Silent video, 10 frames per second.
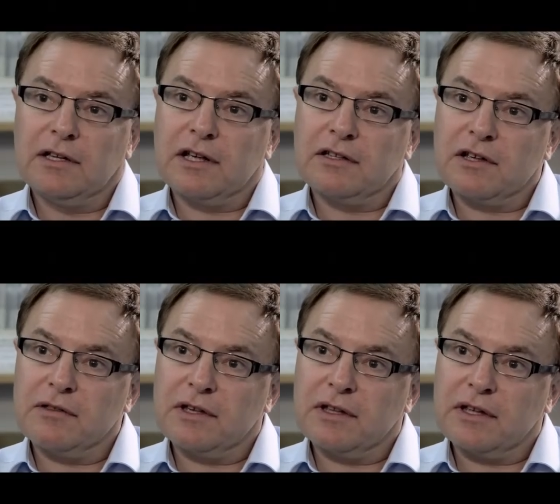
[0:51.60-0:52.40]
And, and so
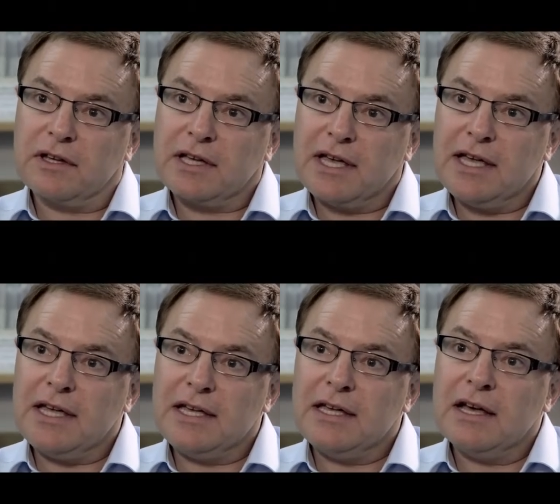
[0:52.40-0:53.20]
the, the
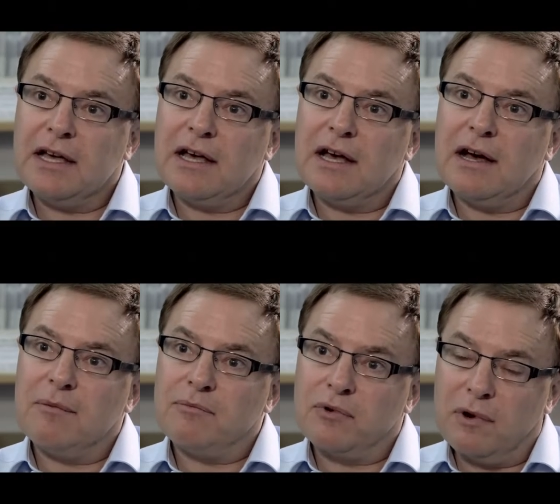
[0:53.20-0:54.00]
key uh,
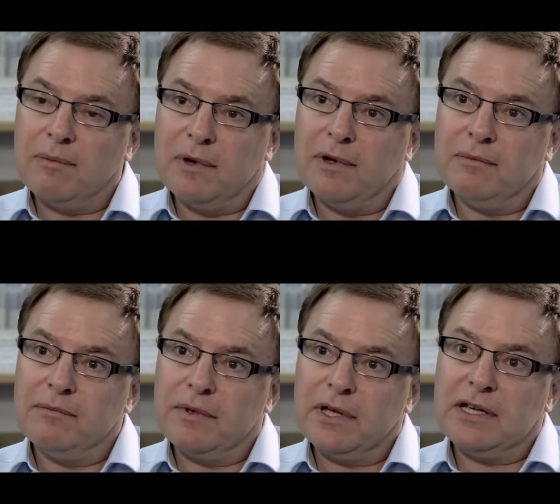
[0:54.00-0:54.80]

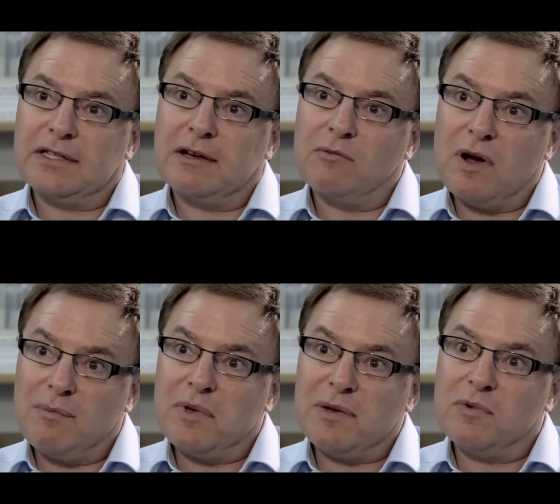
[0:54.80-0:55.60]
problem is that
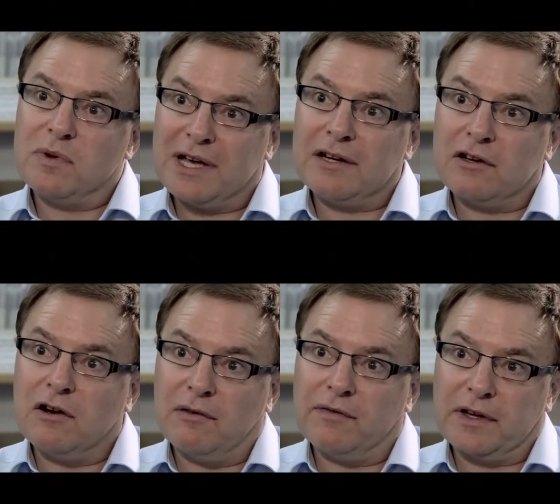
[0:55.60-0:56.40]
when people get a
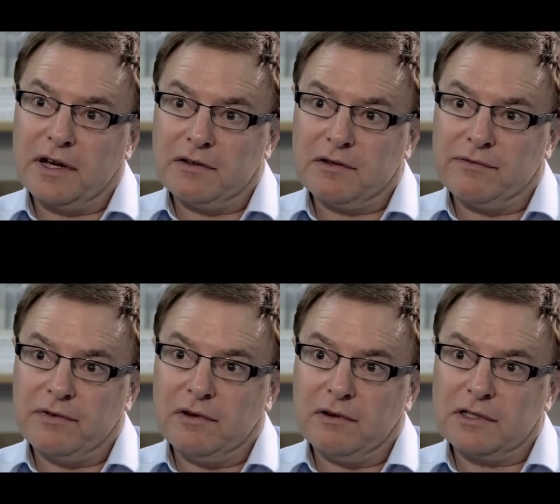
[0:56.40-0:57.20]
cough that goes on
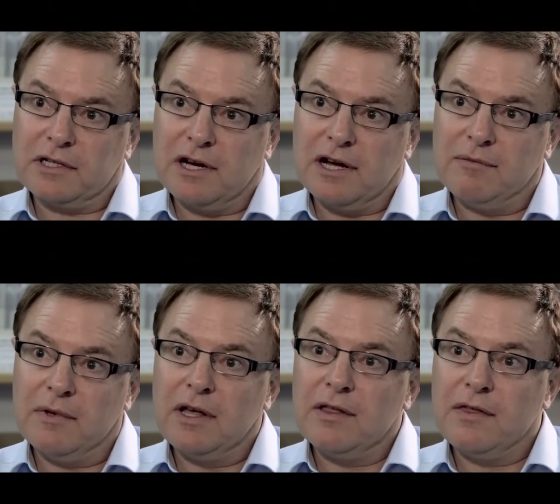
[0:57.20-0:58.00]
for a long time,
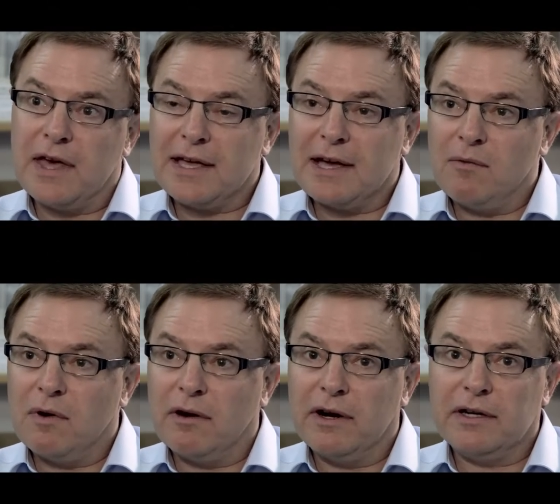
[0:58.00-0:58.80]
they get
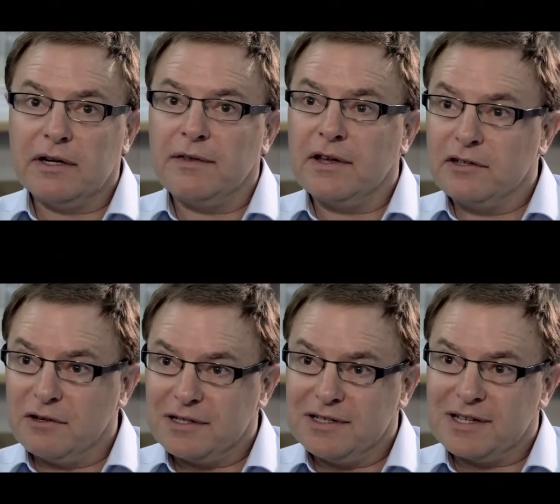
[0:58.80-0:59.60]
worried and their
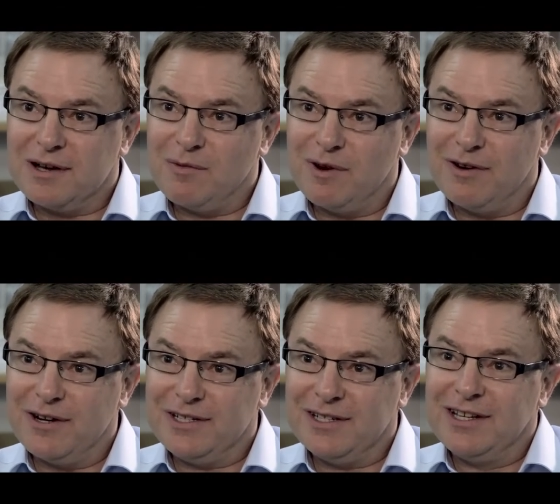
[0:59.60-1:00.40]
doctors get
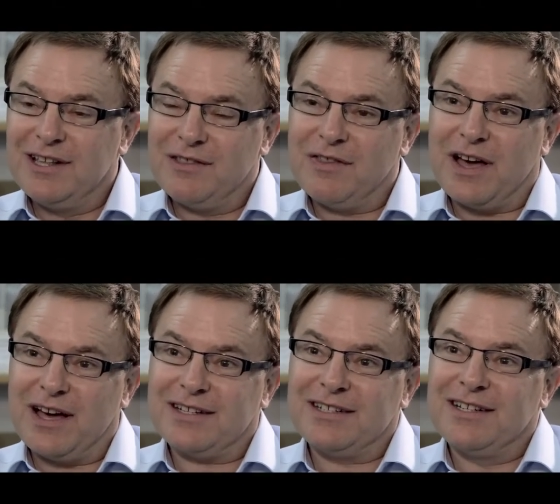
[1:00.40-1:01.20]
worried
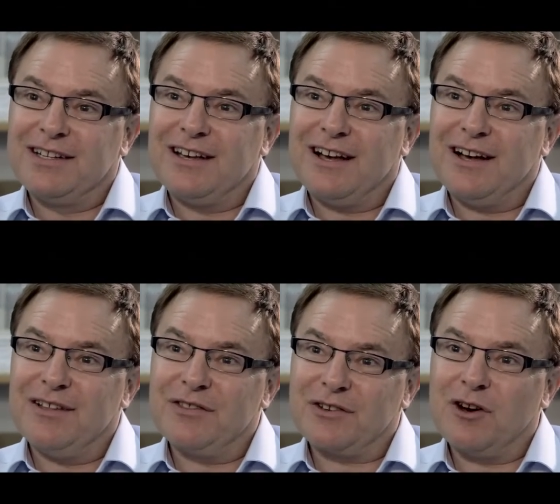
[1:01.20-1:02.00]
that uh,
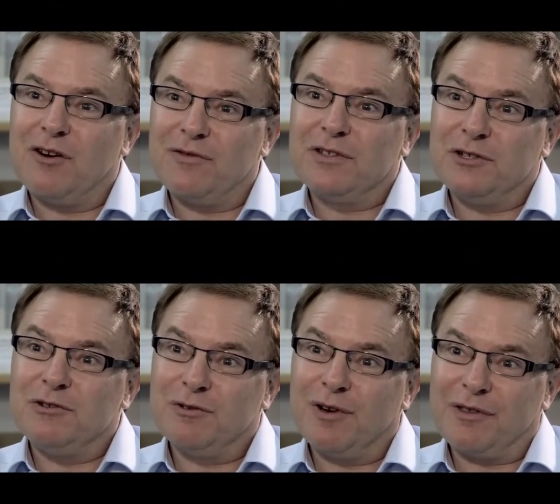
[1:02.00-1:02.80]
the cough is due
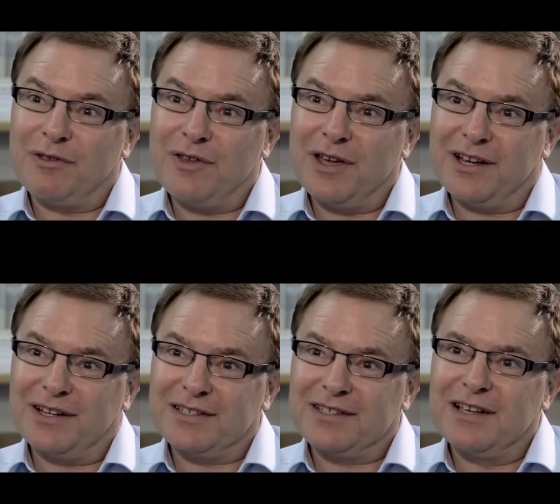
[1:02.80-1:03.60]
to other
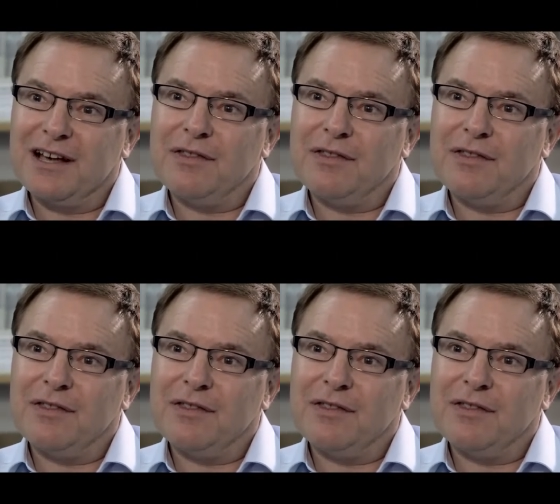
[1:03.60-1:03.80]
things